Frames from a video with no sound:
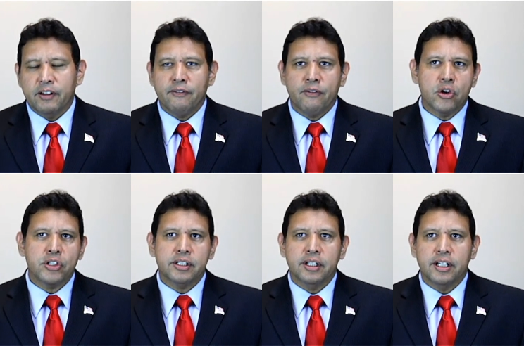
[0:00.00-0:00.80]

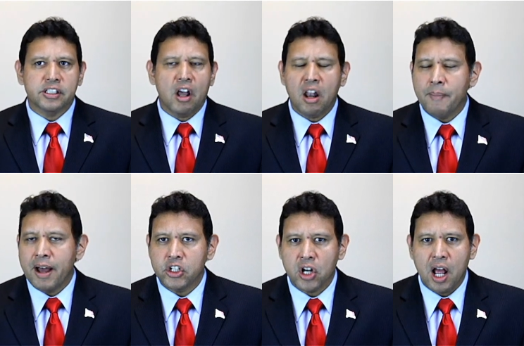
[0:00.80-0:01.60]
First, it's all
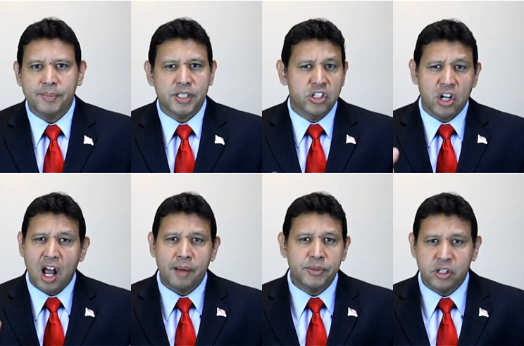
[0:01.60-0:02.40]
about jobs.
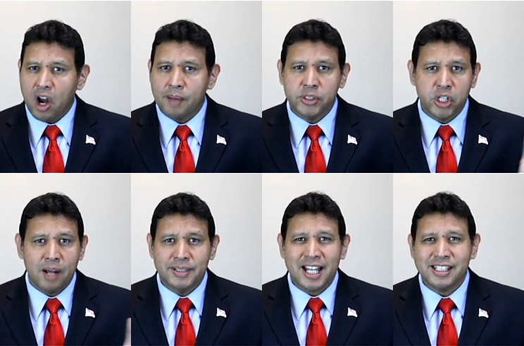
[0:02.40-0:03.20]
Jobs, jobs,
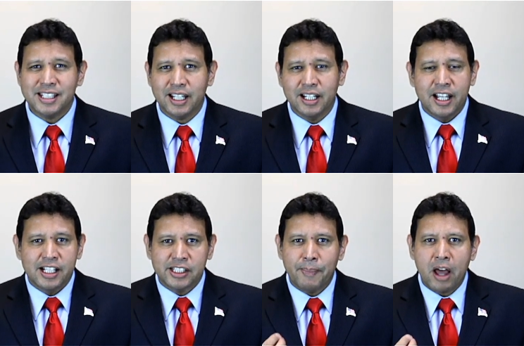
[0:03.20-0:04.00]
jobs. That's it.
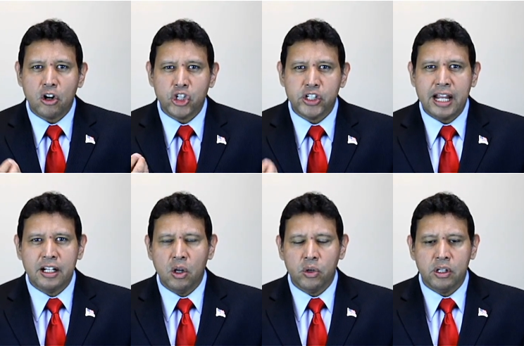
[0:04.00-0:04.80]
It's about our state
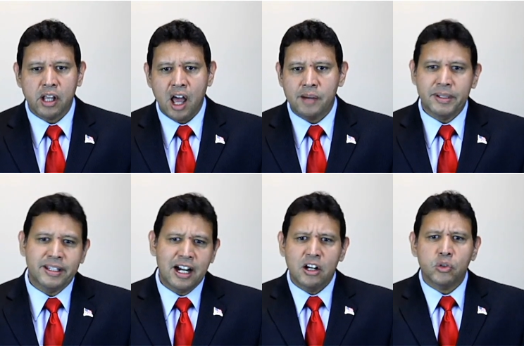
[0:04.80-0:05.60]
and local economy. The
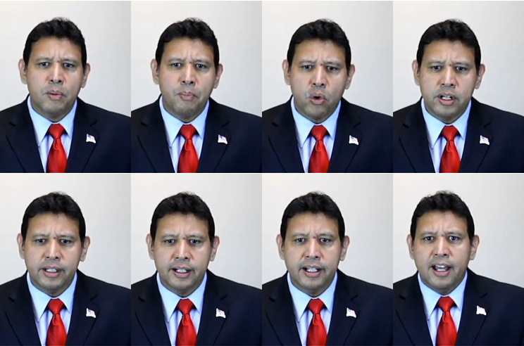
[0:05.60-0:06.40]
Herald reported
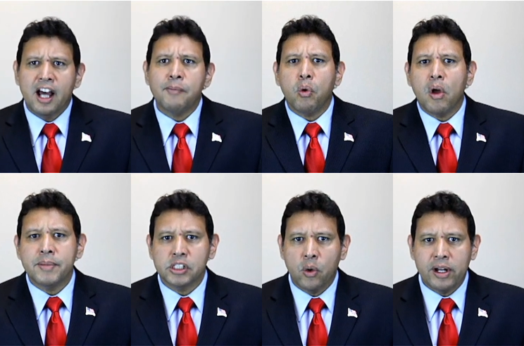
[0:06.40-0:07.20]
that
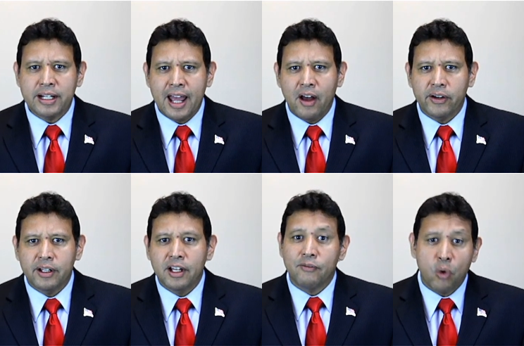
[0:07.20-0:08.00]
unemployment's going down.
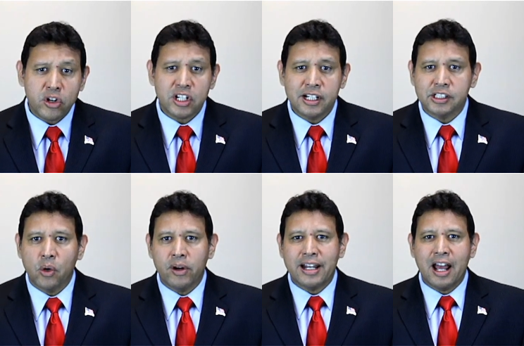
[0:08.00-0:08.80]
Unfortunately, it's
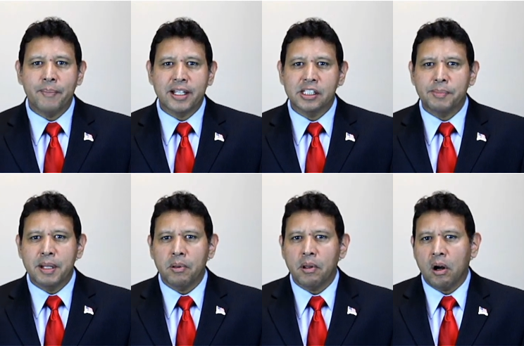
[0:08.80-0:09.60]
going down because
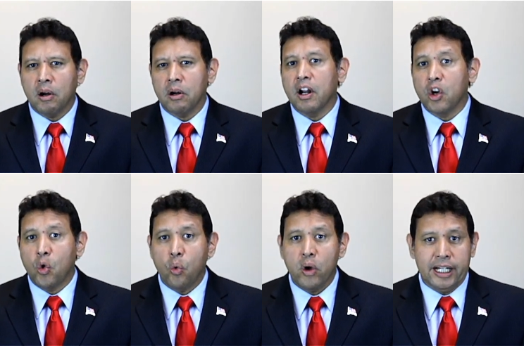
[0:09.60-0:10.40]
people are
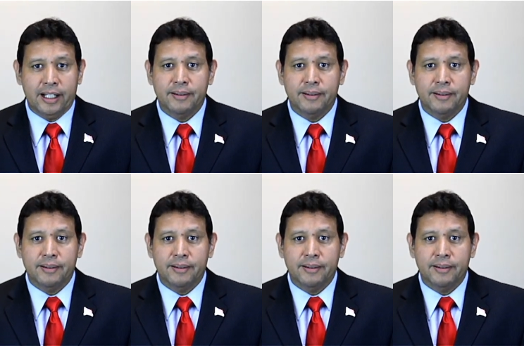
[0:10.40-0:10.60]
quitting.